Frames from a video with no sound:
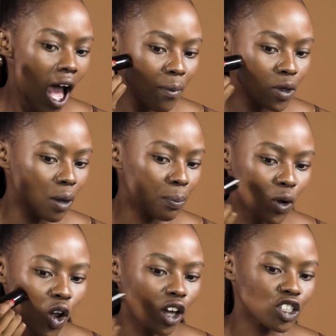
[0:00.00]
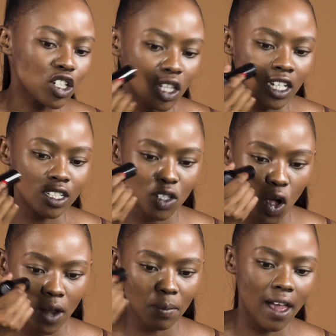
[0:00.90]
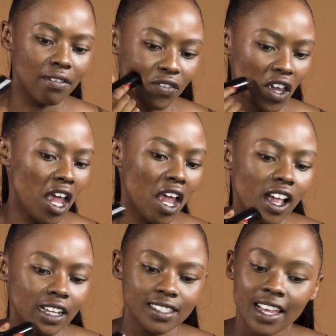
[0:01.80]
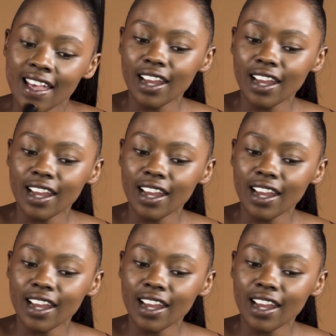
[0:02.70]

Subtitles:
I'm going to blotch this on my face.